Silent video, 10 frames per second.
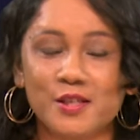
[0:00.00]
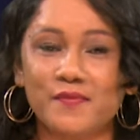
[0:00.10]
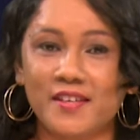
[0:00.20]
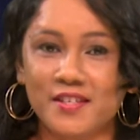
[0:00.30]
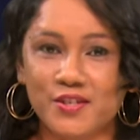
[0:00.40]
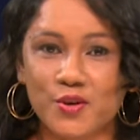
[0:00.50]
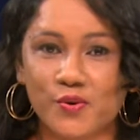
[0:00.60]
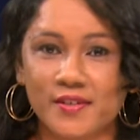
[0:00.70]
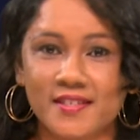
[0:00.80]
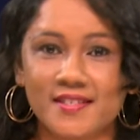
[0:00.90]
of these
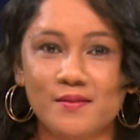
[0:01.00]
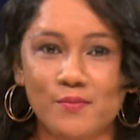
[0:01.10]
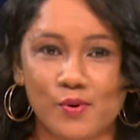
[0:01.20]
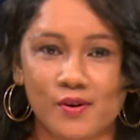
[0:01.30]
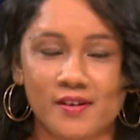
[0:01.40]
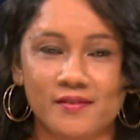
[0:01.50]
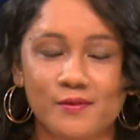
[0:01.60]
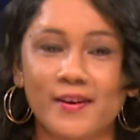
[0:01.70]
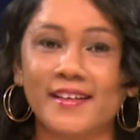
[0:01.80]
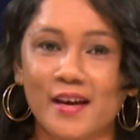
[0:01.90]
stories and more
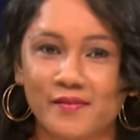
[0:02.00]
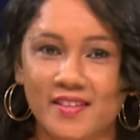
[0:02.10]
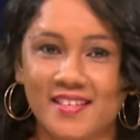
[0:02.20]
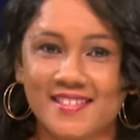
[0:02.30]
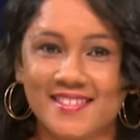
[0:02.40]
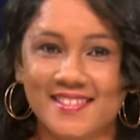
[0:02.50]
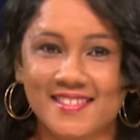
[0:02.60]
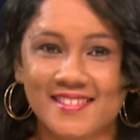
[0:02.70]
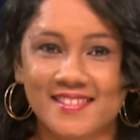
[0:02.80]
right after this.